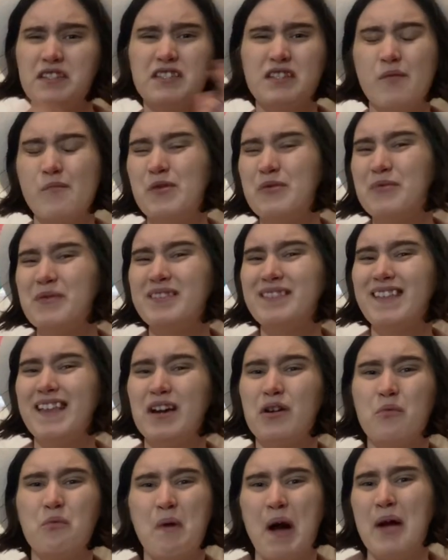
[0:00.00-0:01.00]
Someone was
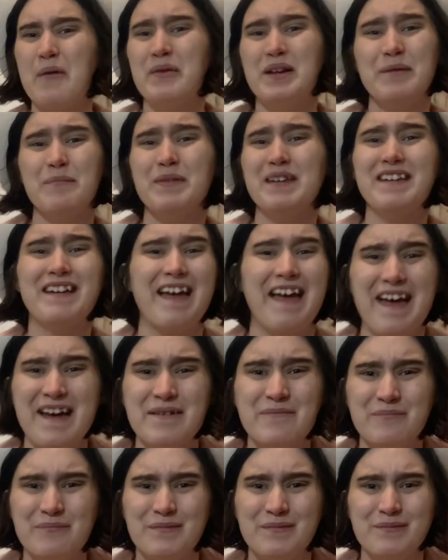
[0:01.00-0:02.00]
like, why would it be
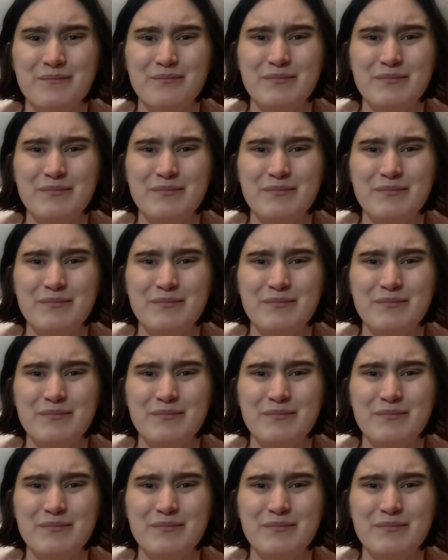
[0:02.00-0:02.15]
M?